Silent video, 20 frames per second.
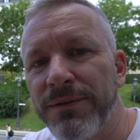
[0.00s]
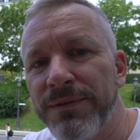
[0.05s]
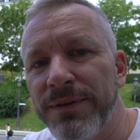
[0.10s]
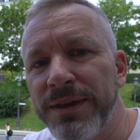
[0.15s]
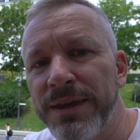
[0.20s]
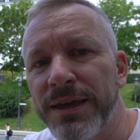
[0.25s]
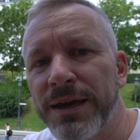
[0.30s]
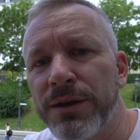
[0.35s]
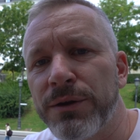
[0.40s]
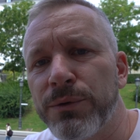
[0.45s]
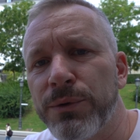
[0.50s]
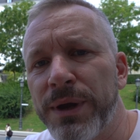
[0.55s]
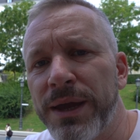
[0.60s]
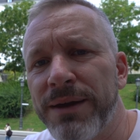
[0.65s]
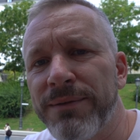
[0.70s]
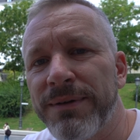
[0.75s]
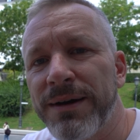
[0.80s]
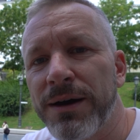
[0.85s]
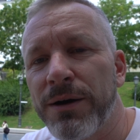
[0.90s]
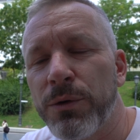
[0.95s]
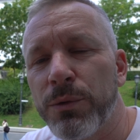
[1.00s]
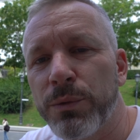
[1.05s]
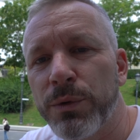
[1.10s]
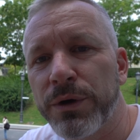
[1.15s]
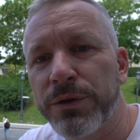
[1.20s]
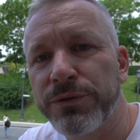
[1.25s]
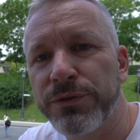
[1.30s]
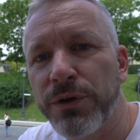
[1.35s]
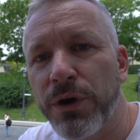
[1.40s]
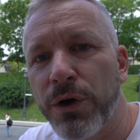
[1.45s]
Villanueva
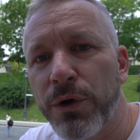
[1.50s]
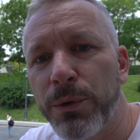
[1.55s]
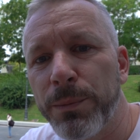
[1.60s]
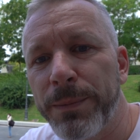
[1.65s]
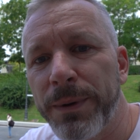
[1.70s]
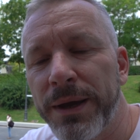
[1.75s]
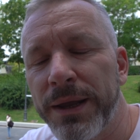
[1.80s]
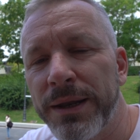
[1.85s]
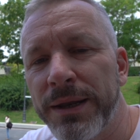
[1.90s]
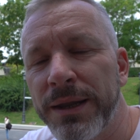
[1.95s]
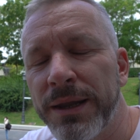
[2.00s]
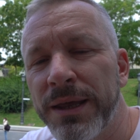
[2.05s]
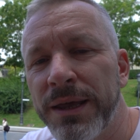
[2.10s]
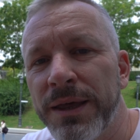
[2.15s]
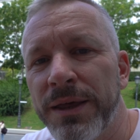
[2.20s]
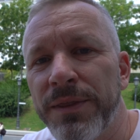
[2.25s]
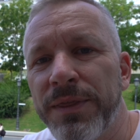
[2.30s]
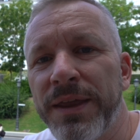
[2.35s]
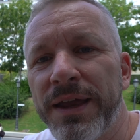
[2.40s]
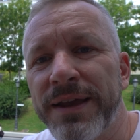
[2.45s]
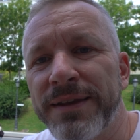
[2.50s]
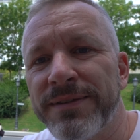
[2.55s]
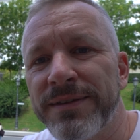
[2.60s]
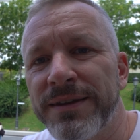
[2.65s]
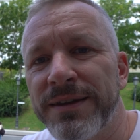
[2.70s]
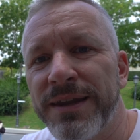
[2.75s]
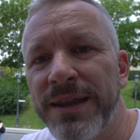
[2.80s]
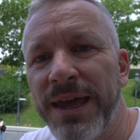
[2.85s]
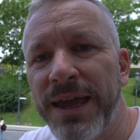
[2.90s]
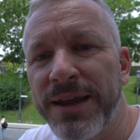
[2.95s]
was open. There's
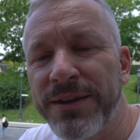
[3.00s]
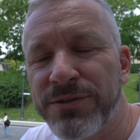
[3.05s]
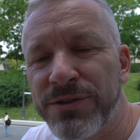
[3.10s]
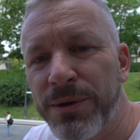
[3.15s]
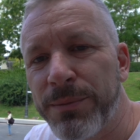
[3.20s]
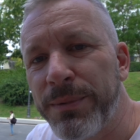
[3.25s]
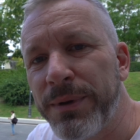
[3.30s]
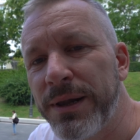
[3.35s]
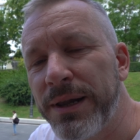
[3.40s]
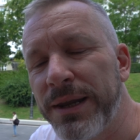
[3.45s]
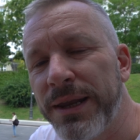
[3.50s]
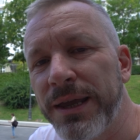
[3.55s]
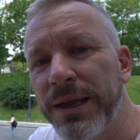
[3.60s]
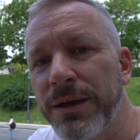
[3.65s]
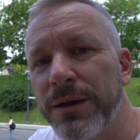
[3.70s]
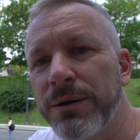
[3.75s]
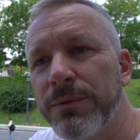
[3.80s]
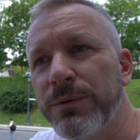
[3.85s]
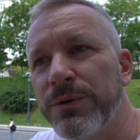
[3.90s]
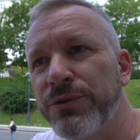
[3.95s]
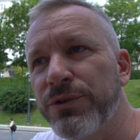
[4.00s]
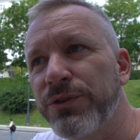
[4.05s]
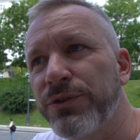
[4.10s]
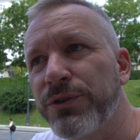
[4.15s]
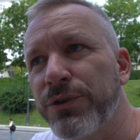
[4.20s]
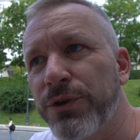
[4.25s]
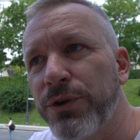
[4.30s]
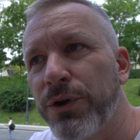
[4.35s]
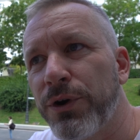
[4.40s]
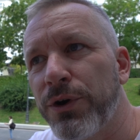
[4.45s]
an extra building which is
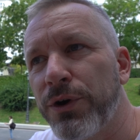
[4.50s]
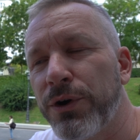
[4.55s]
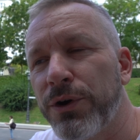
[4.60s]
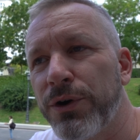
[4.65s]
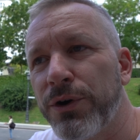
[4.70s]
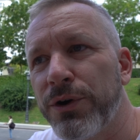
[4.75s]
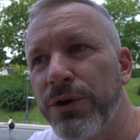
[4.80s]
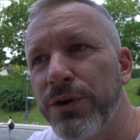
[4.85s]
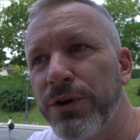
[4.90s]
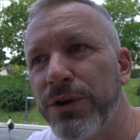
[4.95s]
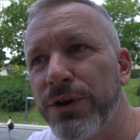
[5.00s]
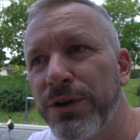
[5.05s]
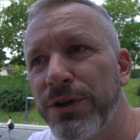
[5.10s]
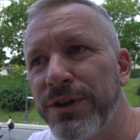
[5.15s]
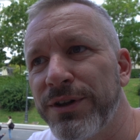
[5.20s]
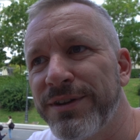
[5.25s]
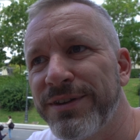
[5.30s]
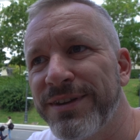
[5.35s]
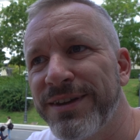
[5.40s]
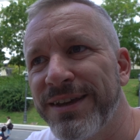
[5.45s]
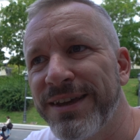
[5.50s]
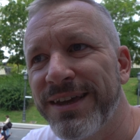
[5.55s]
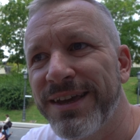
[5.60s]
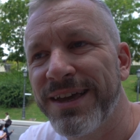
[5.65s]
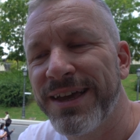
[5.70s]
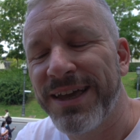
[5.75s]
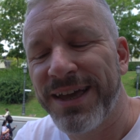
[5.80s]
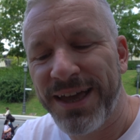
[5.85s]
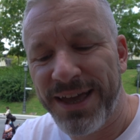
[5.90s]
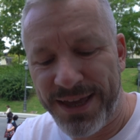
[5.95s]
called,
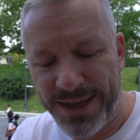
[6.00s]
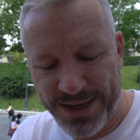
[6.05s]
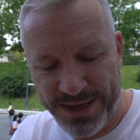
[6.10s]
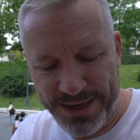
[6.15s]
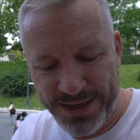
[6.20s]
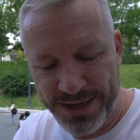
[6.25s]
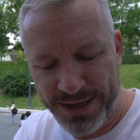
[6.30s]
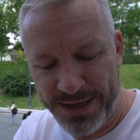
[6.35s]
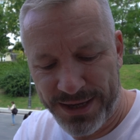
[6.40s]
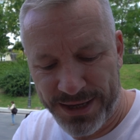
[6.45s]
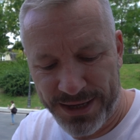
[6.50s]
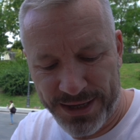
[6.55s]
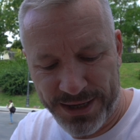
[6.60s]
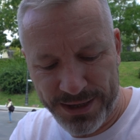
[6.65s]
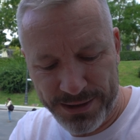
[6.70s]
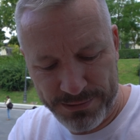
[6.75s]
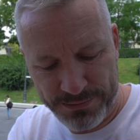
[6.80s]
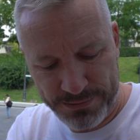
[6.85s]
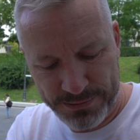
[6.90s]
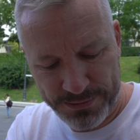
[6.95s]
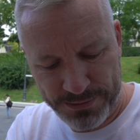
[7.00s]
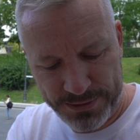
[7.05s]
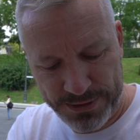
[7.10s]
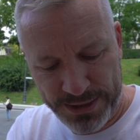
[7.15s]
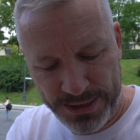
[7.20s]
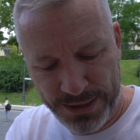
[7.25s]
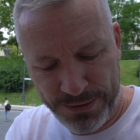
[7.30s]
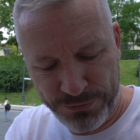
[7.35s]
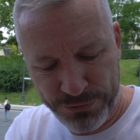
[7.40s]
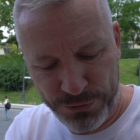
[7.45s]

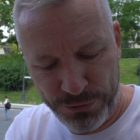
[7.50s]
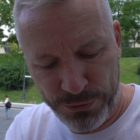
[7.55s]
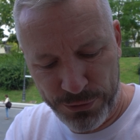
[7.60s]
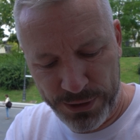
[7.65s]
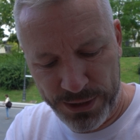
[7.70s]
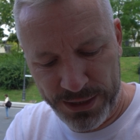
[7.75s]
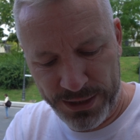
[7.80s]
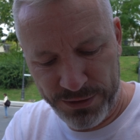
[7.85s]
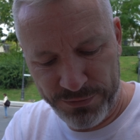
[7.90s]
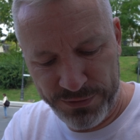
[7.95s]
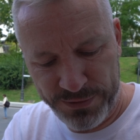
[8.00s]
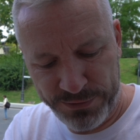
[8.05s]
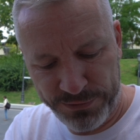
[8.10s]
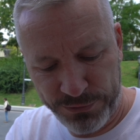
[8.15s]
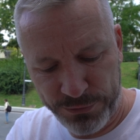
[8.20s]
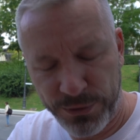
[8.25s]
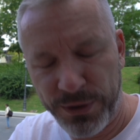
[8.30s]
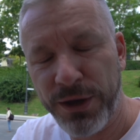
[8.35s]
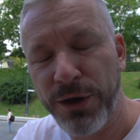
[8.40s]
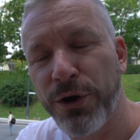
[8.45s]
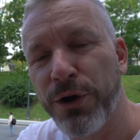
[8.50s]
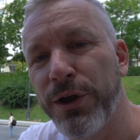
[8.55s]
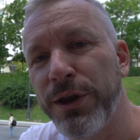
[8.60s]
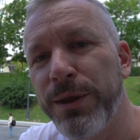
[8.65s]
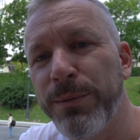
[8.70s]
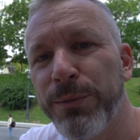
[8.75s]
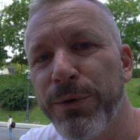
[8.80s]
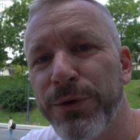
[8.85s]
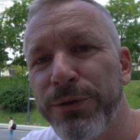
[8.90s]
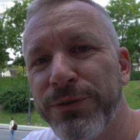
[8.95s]
I have to look, Edificio
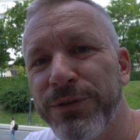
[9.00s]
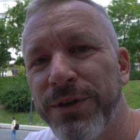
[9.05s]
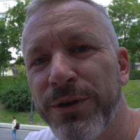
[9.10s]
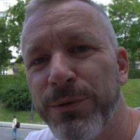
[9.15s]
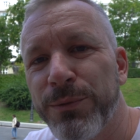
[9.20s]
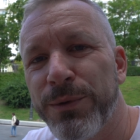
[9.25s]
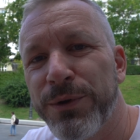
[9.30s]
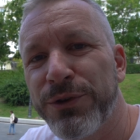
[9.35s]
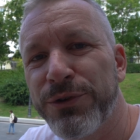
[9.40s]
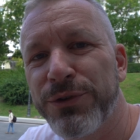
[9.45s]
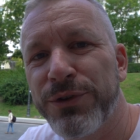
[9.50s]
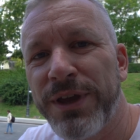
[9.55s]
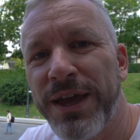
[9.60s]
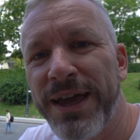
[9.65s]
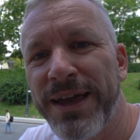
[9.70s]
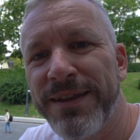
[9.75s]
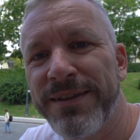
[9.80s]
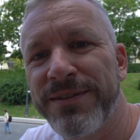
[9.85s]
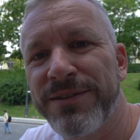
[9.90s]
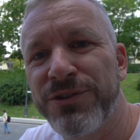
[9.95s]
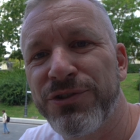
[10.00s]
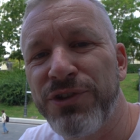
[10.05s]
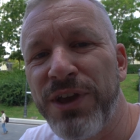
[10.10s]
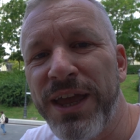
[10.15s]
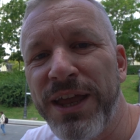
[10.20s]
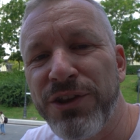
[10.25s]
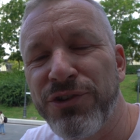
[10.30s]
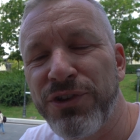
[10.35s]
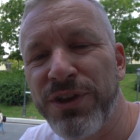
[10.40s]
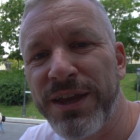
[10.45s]
Hieronymus, which has
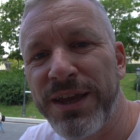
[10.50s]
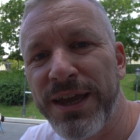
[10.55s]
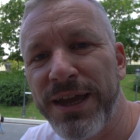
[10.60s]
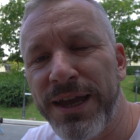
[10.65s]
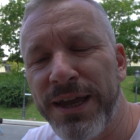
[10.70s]
changing